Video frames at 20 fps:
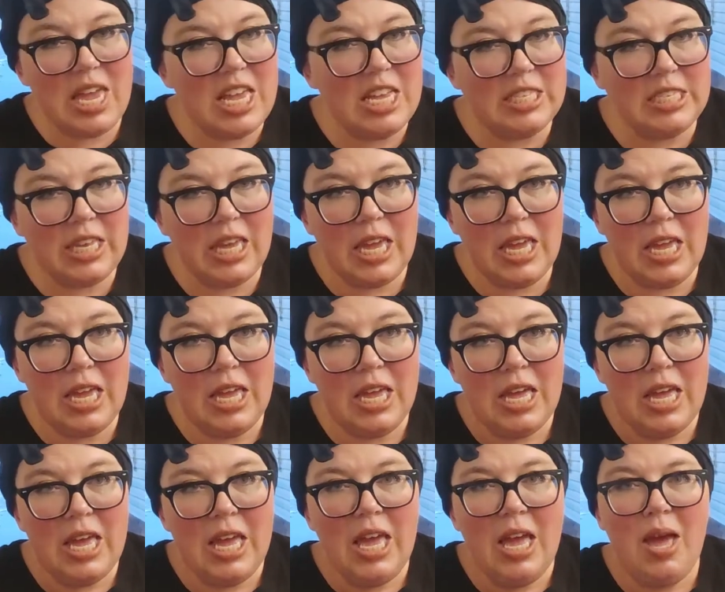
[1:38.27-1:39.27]
easy,
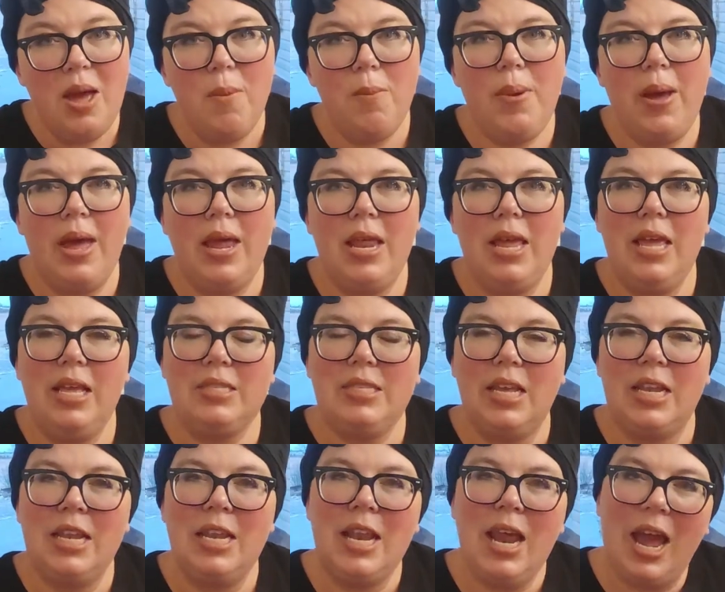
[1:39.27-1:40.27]
but it's
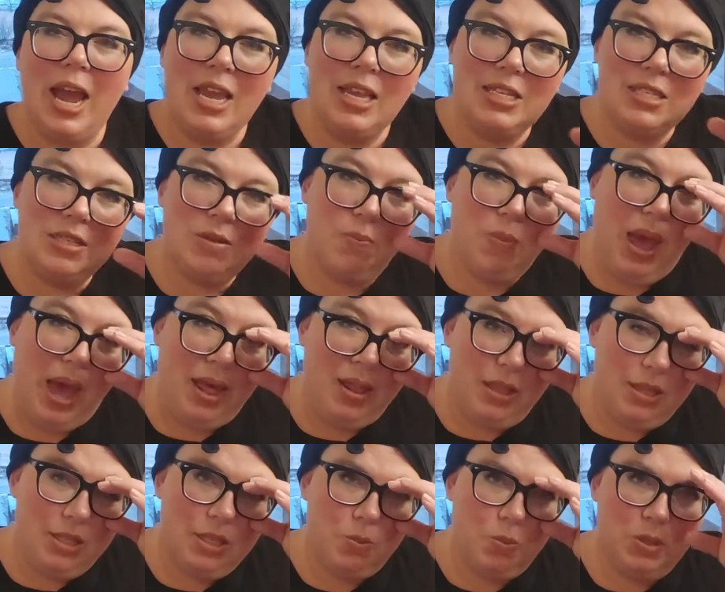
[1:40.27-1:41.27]
a nice
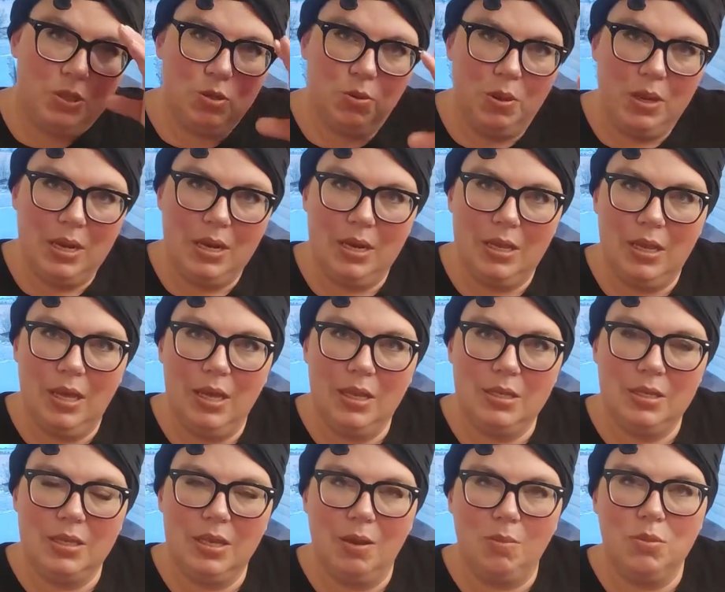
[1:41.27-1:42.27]
balance between
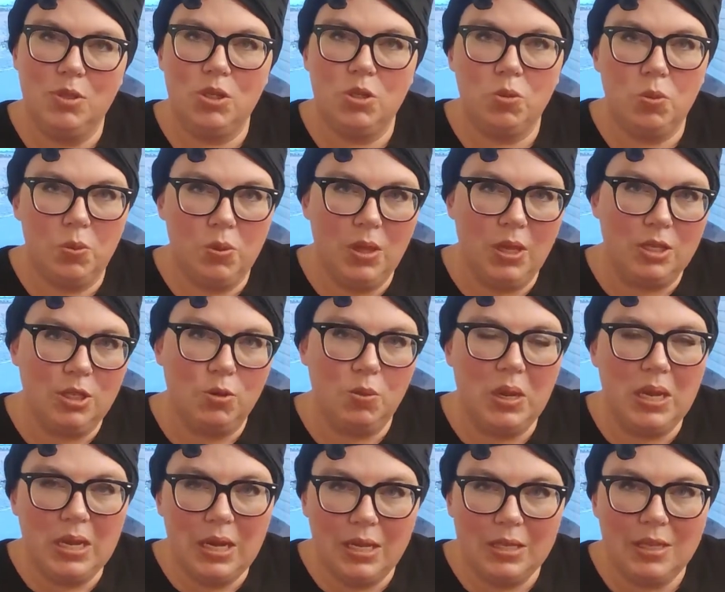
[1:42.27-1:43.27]
some the
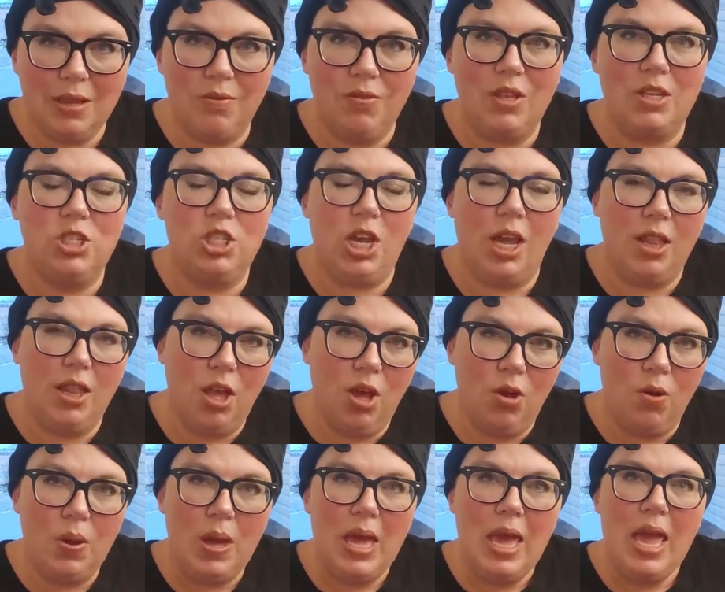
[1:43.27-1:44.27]
sweetness of the
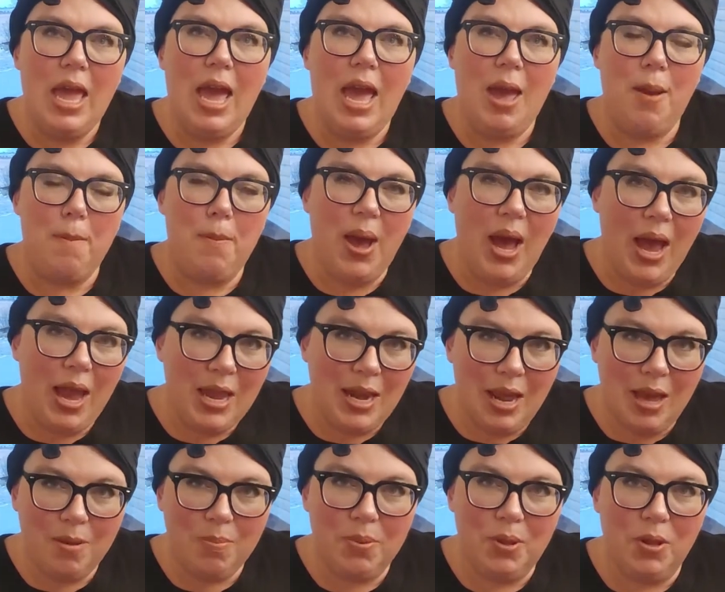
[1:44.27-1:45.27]
jello and
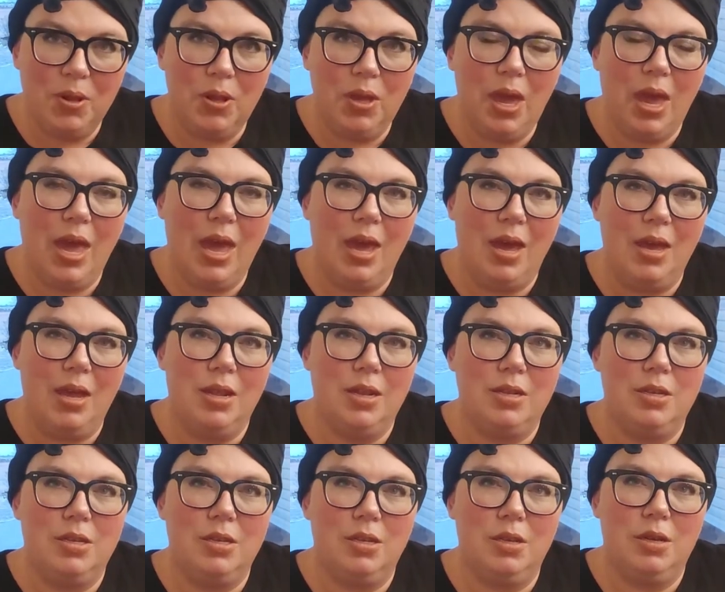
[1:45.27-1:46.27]
pineapple
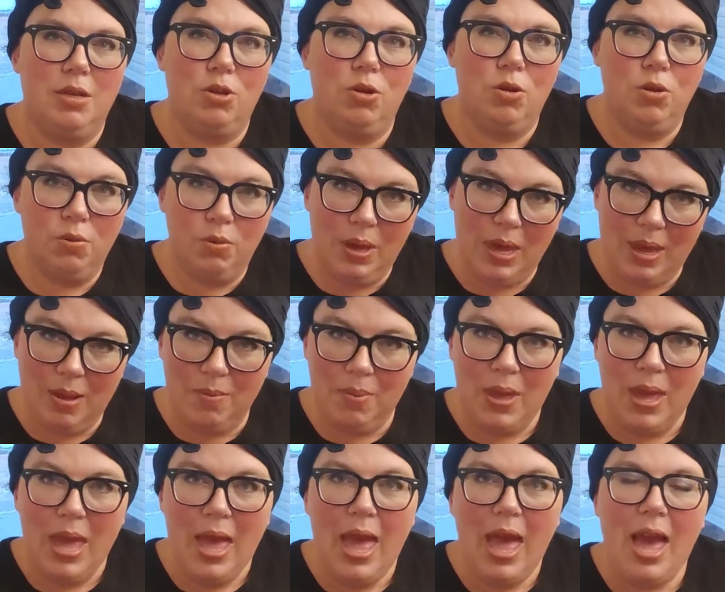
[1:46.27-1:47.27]
and Cool Whip,
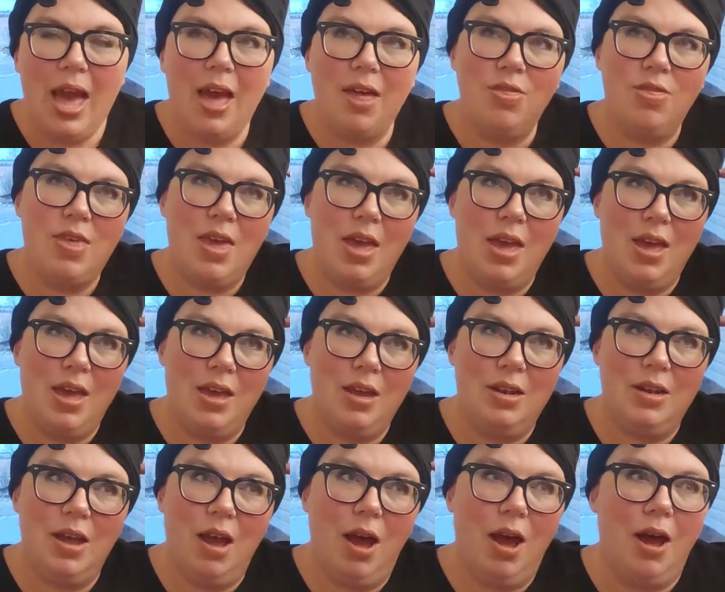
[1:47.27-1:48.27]
and
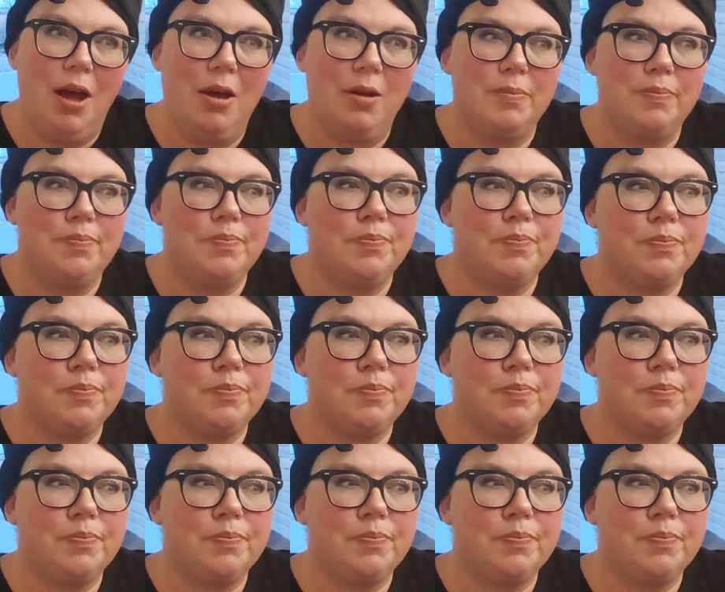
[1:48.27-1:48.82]
then um,